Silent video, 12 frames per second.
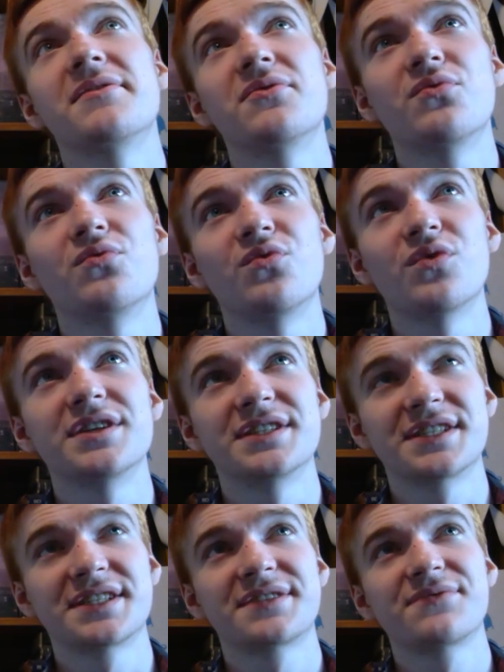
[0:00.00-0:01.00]

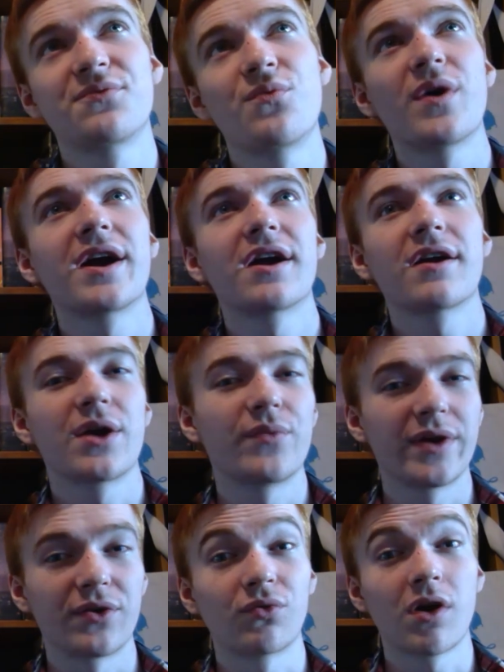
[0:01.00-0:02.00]
was where I
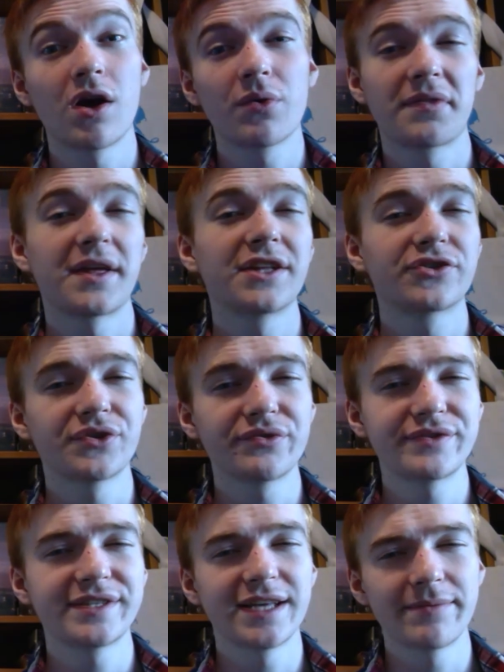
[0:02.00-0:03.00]
went wrong with
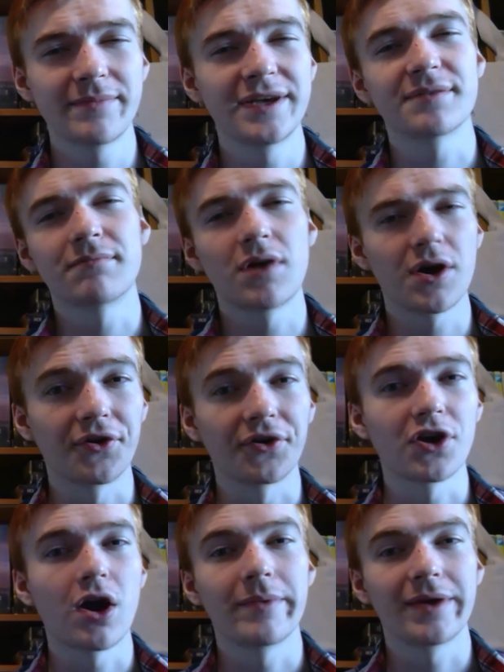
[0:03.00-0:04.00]
introducing them into modern
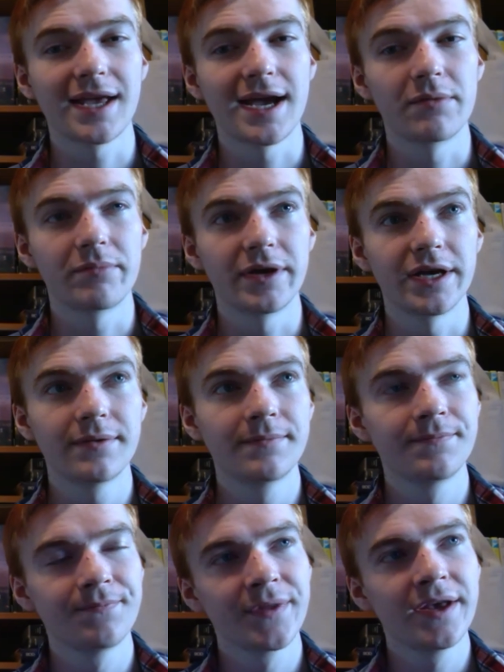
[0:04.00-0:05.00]
Comic Cat a bit.
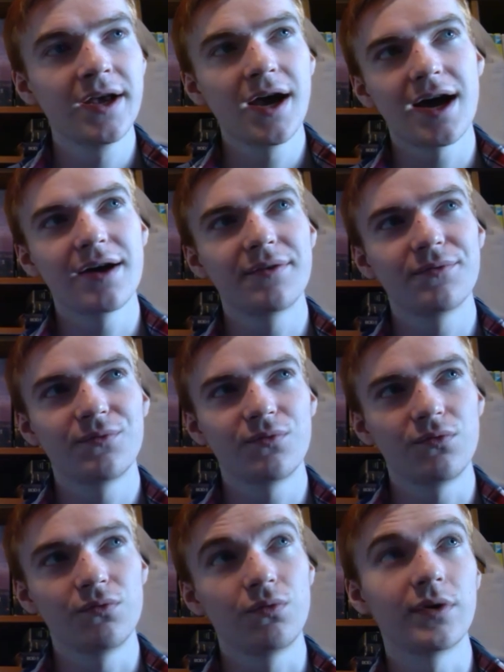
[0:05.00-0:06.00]

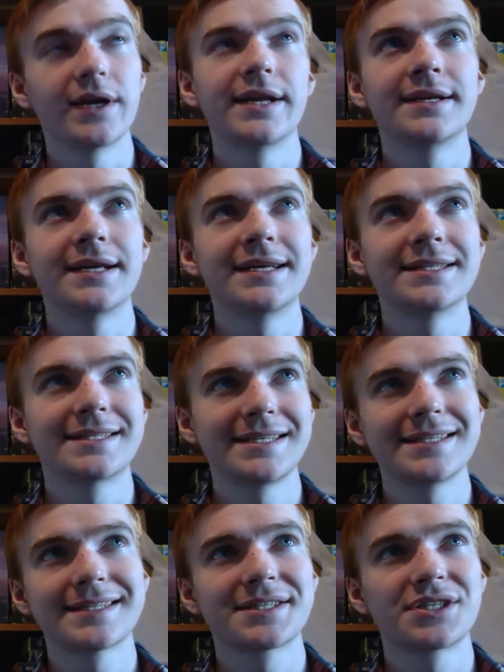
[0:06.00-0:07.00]
When in
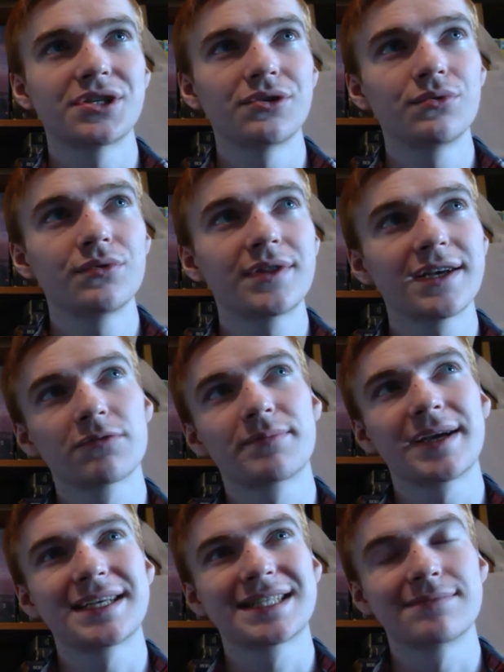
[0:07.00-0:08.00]
season 2, they were
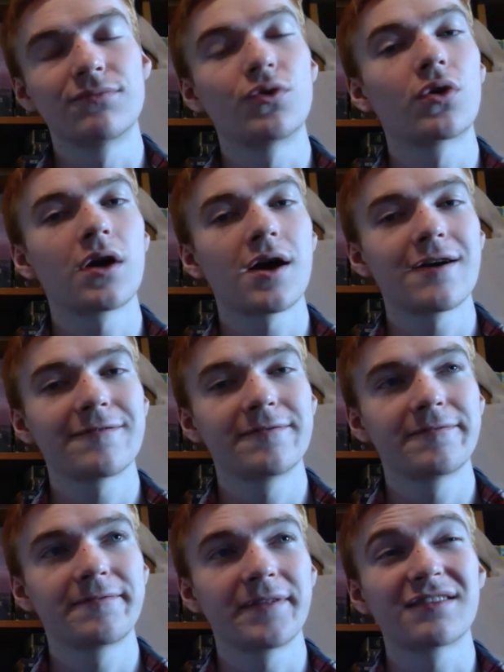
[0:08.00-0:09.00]
based more off
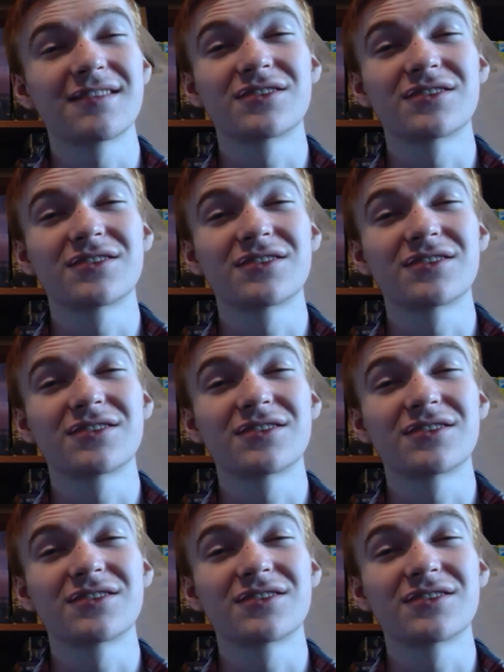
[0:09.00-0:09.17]
of like the